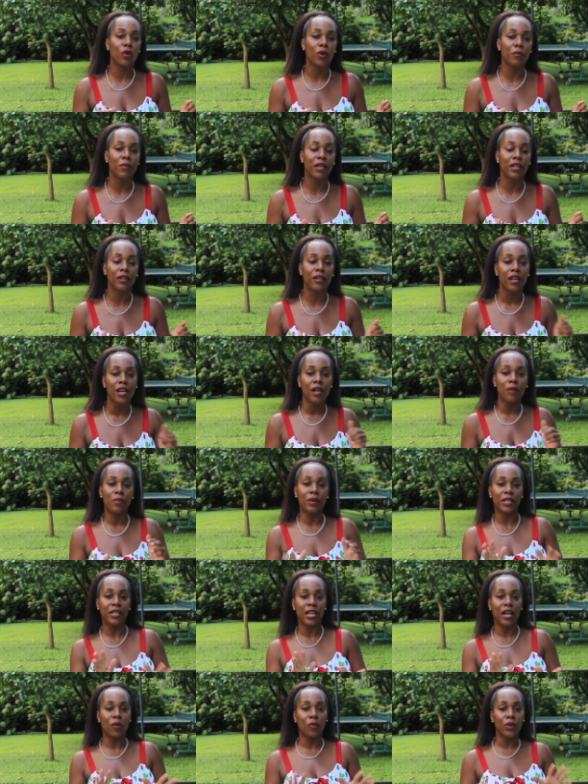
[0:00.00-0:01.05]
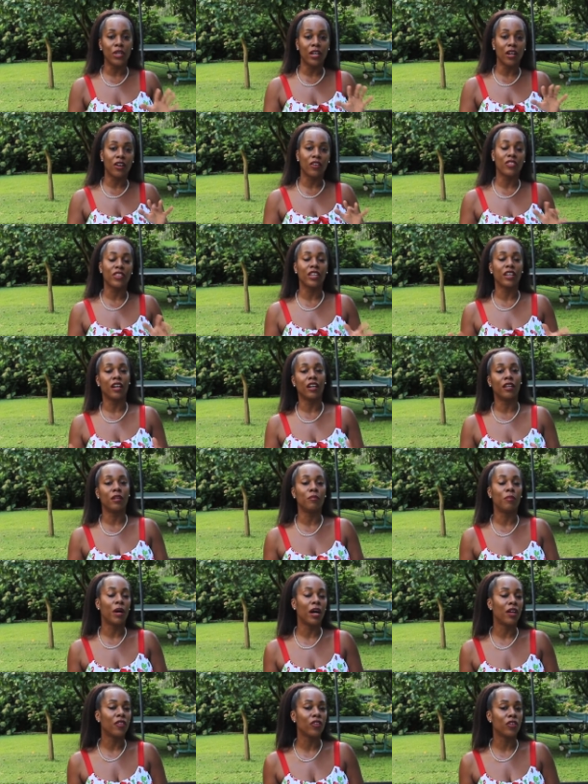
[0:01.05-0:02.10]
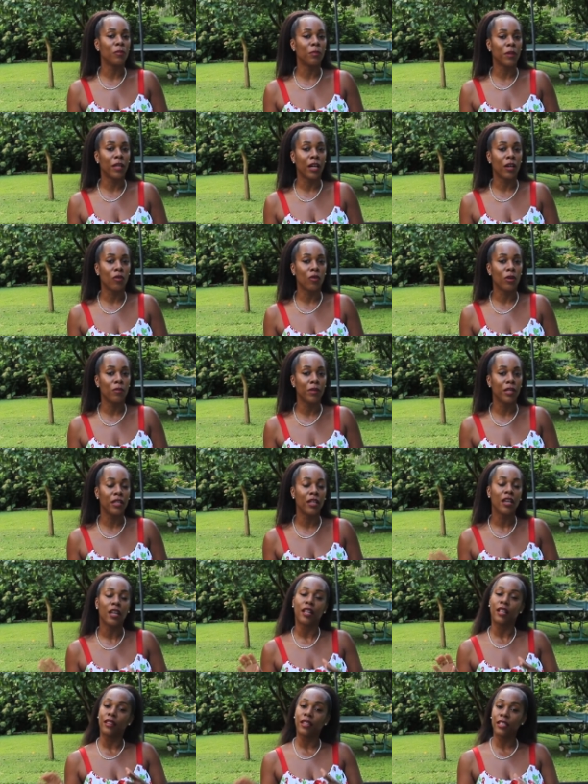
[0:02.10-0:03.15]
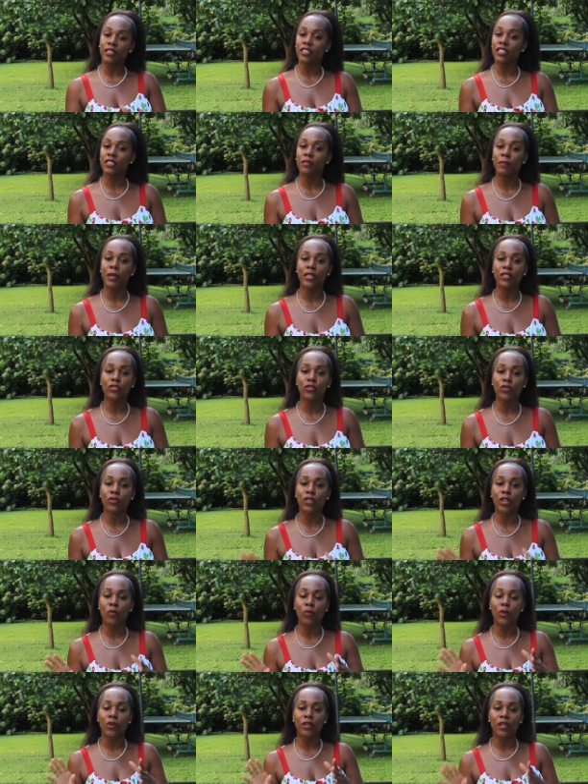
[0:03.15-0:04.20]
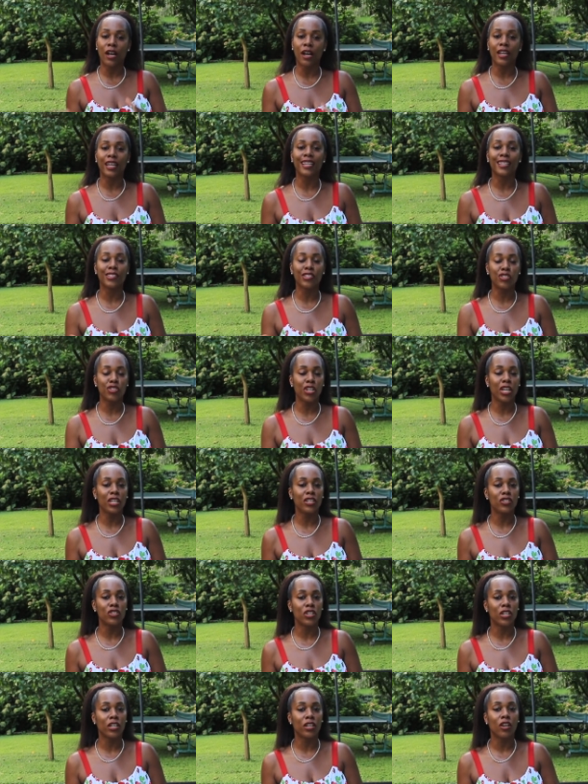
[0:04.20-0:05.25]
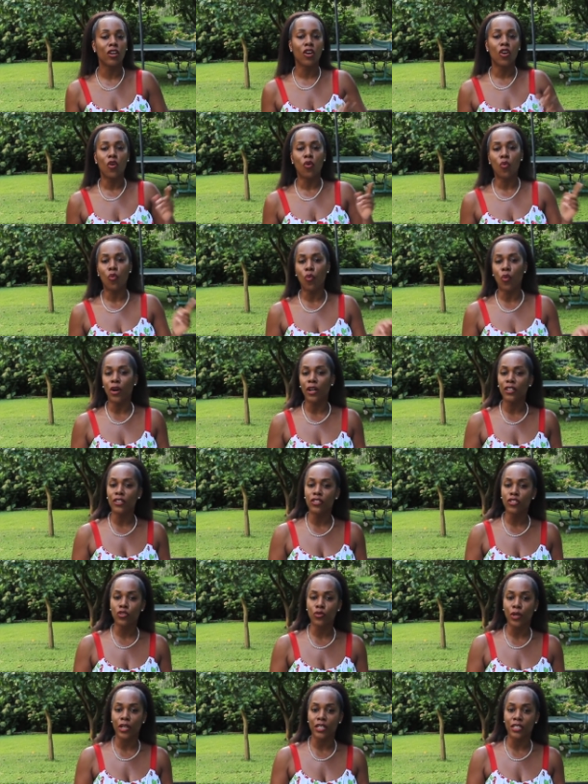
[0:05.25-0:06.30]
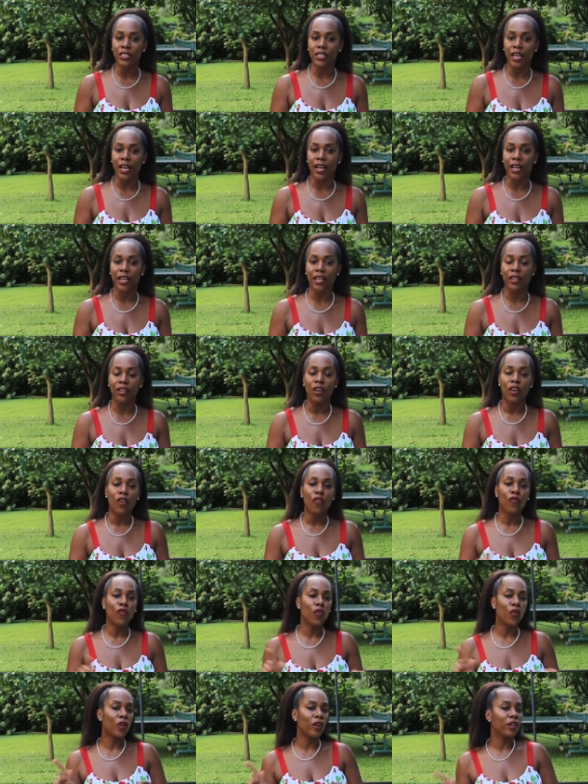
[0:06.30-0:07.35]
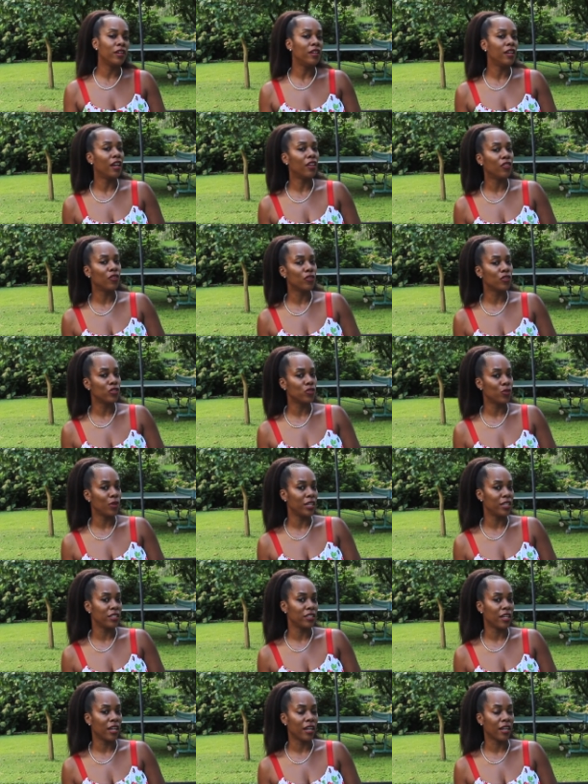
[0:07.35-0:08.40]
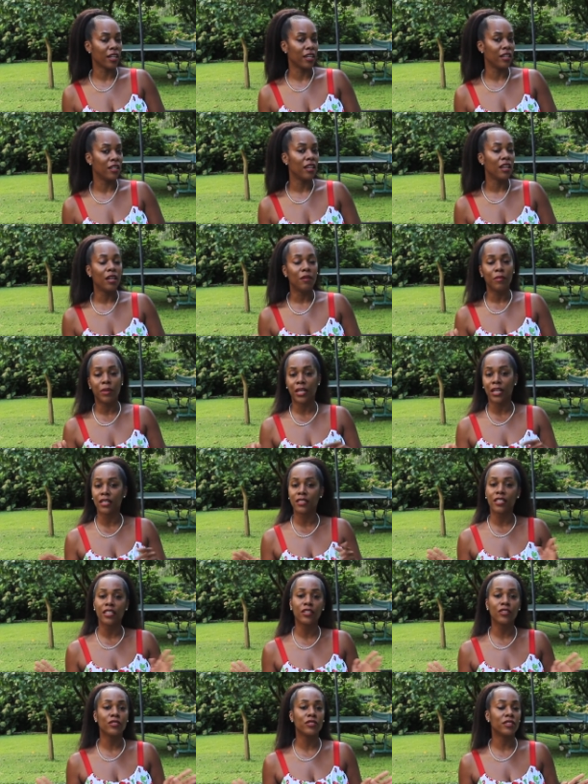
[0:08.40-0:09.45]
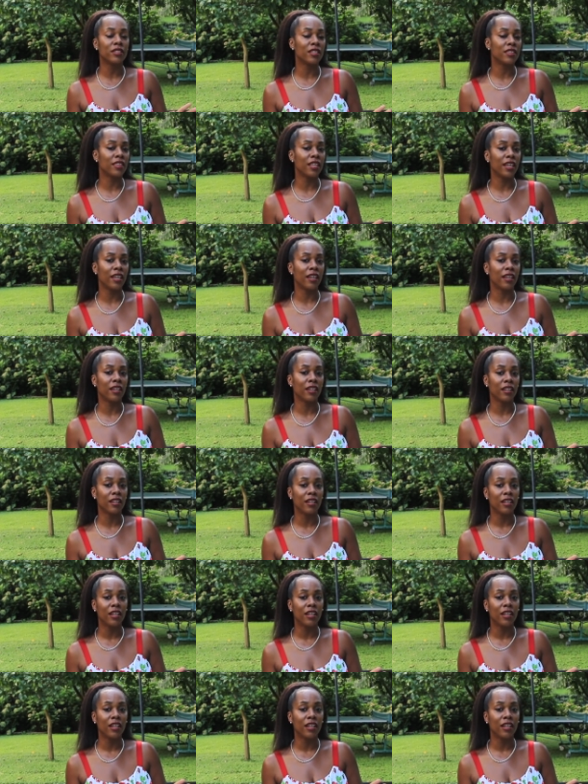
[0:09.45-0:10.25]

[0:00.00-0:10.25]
woman, but now we are the unbothered black woman. Let's just make sure that we're not exchanging one straitjacket for another straitjacket. Because here's the thing,